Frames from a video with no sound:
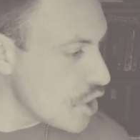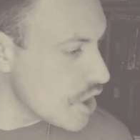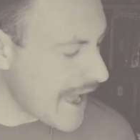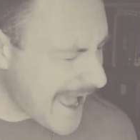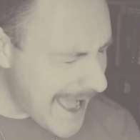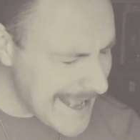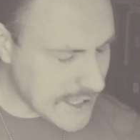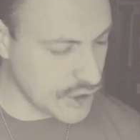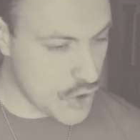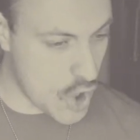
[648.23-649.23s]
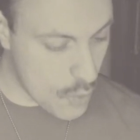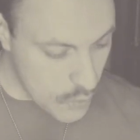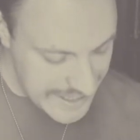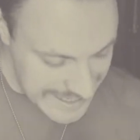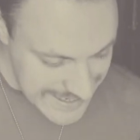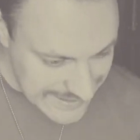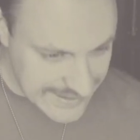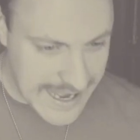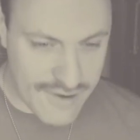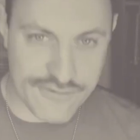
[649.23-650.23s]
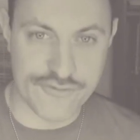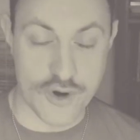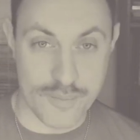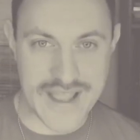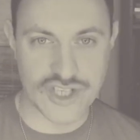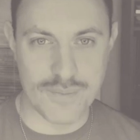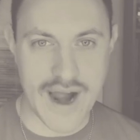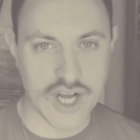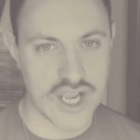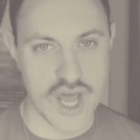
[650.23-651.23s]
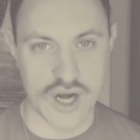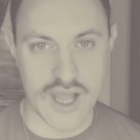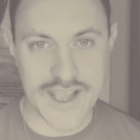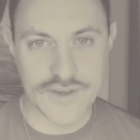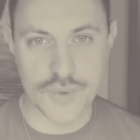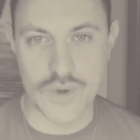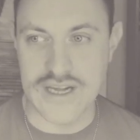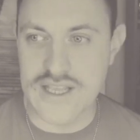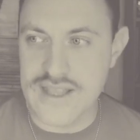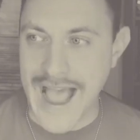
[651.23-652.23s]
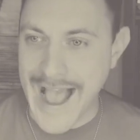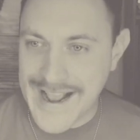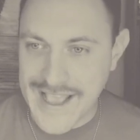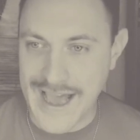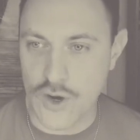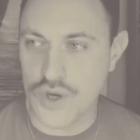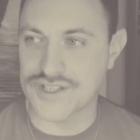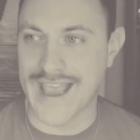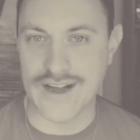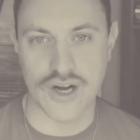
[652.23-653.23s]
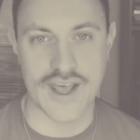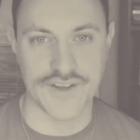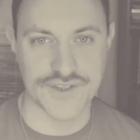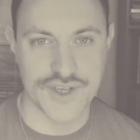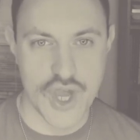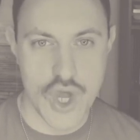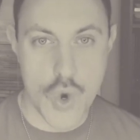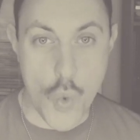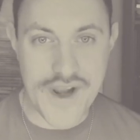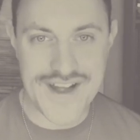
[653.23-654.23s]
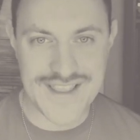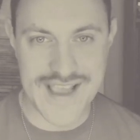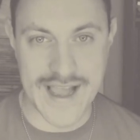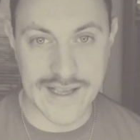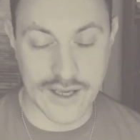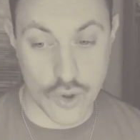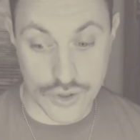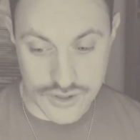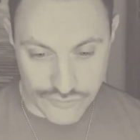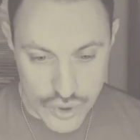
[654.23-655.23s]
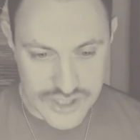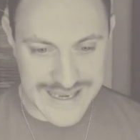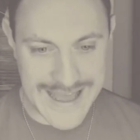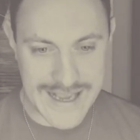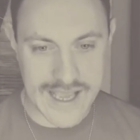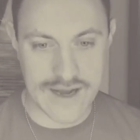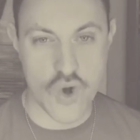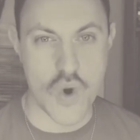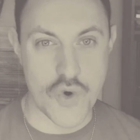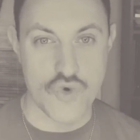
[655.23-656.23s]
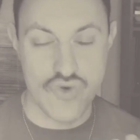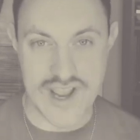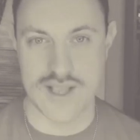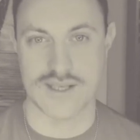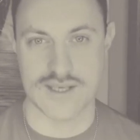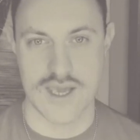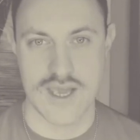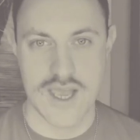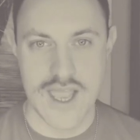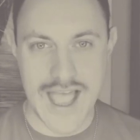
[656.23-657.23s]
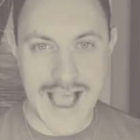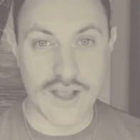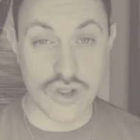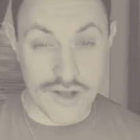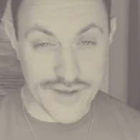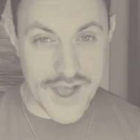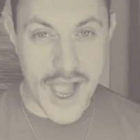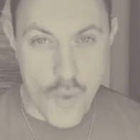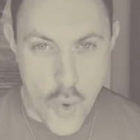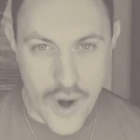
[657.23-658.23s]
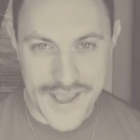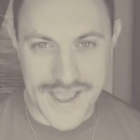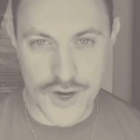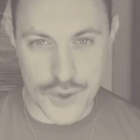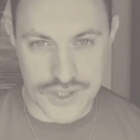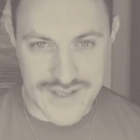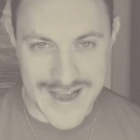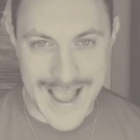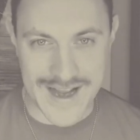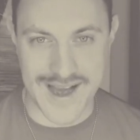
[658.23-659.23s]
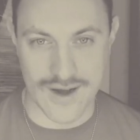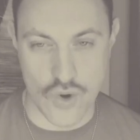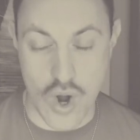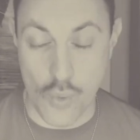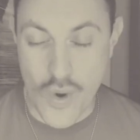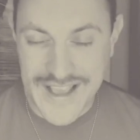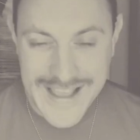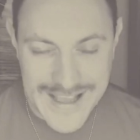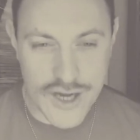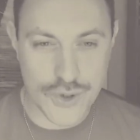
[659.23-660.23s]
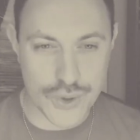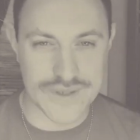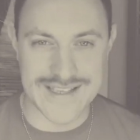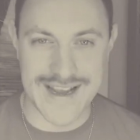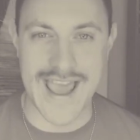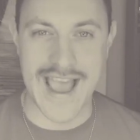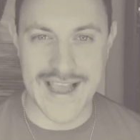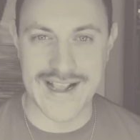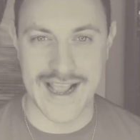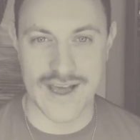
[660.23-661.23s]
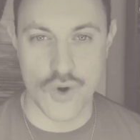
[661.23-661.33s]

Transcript: I cannot, we need that for benchmarking in our lives. We need the I cannots in our lives. We need the I cannots. If you're saying I cannot, great. I love it. I want to hear you saying I cannot. I want to hear you saying I cannot.